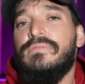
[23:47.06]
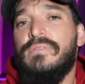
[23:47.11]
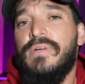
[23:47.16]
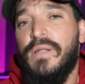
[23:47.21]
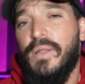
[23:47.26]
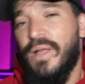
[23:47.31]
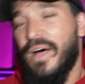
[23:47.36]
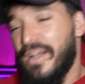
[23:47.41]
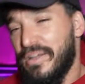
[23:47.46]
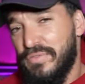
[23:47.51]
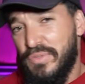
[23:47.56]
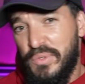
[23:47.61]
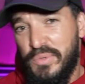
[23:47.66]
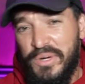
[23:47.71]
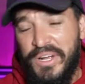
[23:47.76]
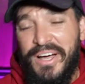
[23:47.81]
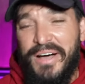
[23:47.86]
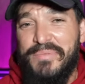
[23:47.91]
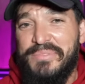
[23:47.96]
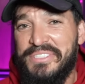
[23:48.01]
and a lot of you
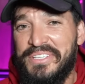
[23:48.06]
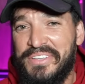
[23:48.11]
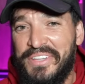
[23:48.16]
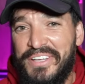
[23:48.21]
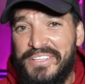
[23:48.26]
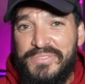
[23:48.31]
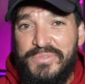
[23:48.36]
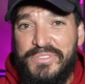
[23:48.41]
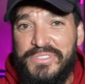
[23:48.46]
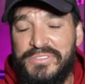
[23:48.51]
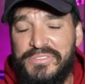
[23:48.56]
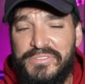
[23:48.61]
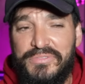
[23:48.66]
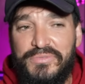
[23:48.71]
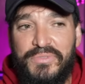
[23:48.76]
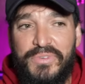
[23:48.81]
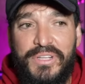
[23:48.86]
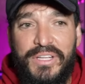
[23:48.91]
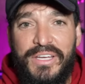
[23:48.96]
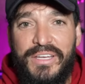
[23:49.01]
were commenting this, which was
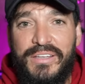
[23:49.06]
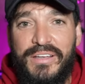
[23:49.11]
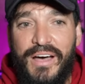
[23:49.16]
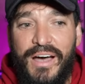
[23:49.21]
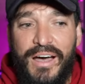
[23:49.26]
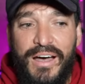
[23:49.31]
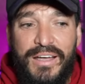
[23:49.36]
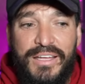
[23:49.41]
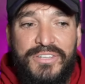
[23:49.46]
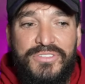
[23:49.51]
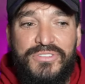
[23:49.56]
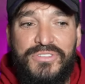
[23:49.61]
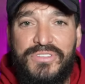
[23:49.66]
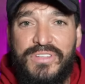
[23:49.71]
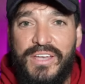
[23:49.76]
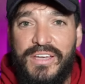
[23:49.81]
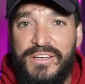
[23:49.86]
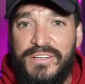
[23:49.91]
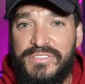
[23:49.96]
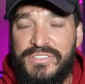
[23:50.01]
really
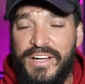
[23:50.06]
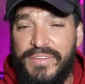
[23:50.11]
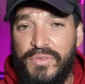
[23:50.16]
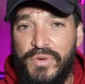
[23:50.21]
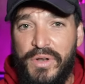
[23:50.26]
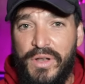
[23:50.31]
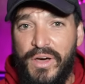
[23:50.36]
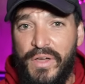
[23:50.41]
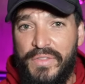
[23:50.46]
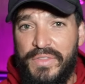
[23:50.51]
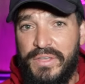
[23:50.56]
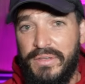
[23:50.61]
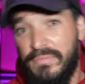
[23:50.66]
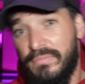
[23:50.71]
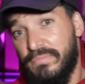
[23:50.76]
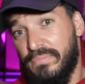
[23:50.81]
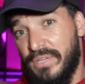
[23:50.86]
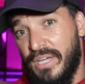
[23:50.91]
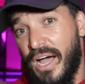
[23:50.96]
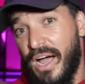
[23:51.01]
interesting because everyone on the
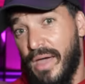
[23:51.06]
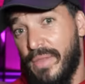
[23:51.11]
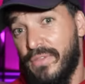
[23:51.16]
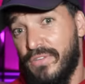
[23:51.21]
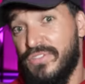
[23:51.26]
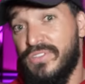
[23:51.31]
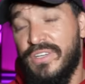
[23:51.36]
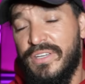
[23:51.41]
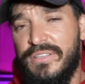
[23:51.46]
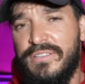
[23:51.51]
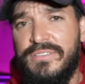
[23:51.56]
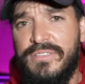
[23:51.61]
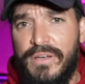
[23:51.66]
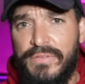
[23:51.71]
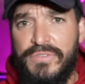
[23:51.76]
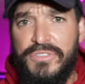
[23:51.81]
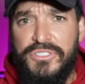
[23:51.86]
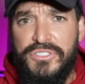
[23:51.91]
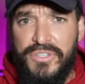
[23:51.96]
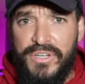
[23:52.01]
behind the scenes
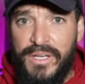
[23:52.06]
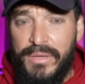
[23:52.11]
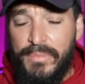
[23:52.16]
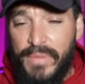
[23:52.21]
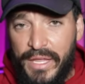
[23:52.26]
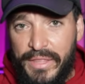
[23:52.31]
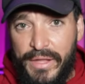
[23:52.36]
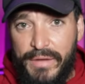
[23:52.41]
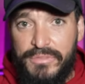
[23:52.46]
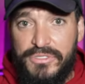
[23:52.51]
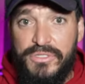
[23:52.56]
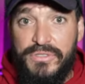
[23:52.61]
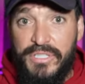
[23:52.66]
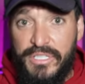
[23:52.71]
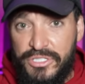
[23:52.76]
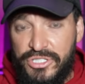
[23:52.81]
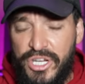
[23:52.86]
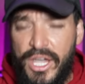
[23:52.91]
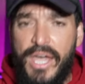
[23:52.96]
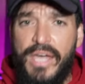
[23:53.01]
of the stream, like that was
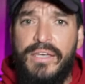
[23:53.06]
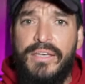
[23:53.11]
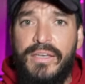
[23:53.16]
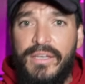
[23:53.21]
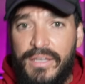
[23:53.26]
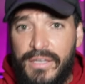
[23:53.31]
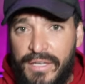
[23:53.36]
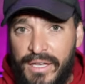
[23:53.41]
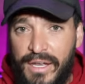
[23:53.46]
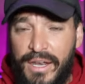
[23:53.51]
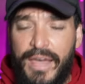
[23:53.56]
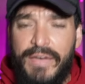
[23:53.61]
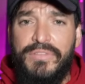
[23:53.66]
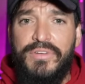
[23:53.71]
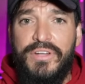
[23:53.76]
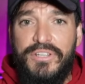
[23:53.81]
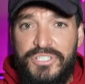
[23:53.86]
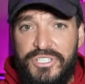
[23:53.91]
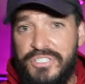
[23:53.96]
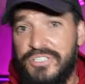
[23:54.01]
Big J and
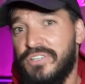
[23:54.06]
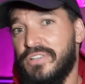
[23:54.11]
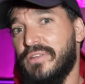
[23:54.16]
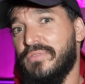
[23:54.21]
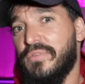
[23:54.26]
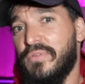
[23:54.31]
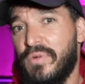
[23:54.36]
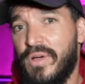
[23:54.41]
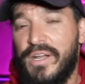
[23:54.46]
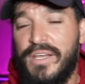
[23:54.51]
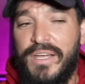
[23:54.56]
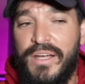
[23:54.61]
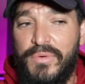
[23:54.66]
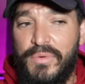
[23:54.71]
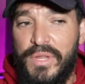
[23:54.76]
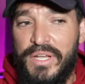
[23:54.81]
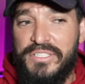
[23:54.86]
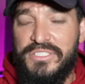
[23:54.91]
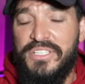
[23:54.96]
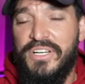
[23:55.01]
Evan and Ginger that were running it,
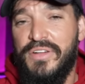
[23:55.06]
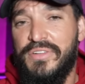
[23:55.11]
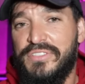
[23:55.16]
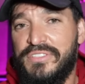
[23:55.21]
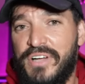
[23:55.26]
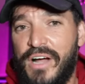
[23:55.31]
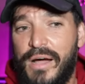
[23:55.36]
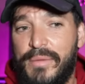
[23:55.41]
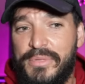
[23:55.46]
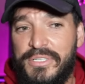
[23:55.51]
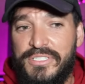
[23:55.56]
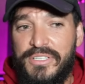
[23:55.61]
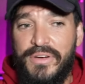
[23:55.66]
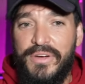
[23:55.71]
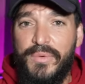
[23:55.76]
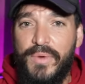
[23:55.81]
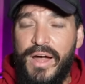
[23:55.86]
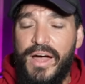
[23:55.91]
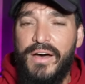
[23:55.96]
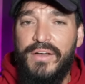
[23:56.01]
were like seeing all these comments
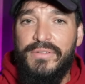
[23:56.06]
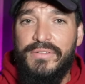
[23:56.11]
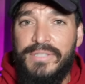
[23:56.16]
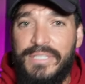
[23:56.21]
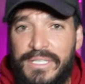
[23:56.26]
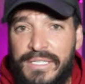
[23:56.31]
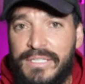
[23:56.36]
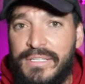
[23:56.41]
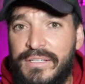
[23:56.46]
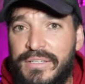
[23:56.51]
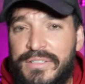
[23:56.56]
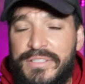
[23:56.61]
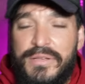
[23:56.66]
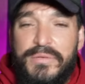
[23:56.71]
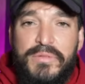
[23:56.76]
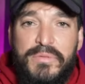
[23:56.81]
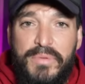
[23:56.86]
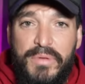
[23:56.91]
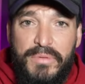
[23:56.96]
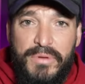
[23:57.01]
going, wow,
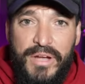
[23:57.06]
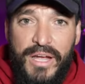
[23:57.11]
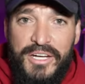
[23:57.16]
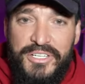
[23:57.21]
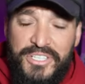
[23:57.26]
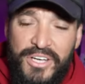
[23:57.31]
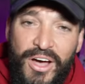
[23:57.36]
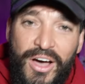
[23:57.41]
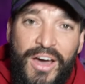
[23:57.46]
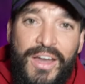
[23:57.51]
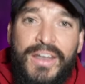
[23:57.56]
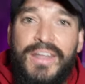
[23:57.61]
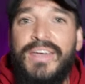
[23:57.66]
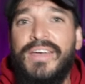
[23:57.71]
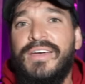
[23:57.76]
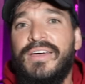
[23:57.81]
so many people are catching on.